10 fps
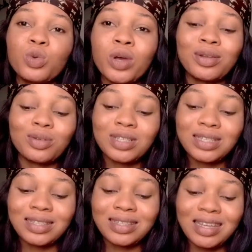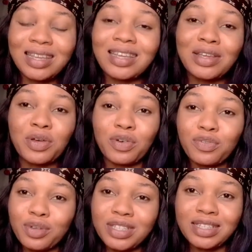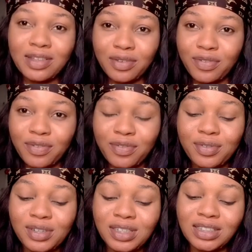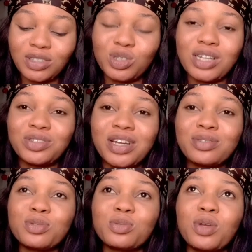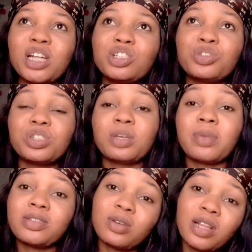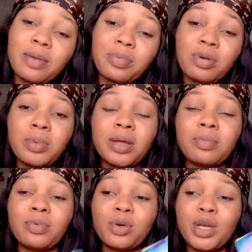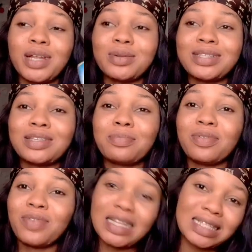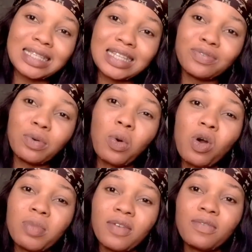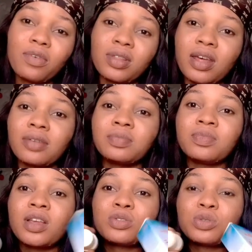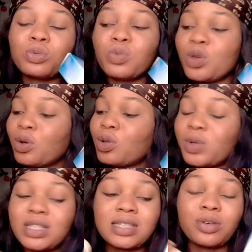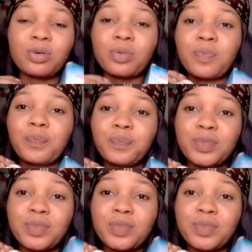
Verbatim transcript: you are not taking care of yourself. You are trying to treat a particular problem, but you are not still preventing it from coming further. So we always sell,